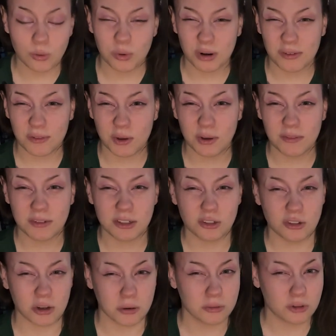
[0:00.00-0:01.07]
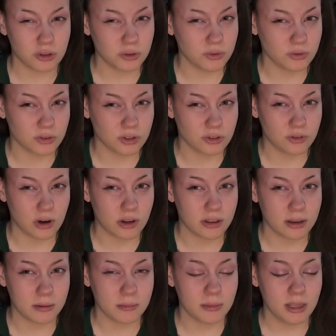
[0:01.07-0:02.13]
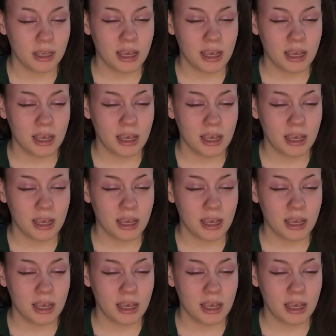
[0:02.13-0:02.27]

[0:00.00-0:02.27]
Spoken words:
Or if you even don't choose to draw them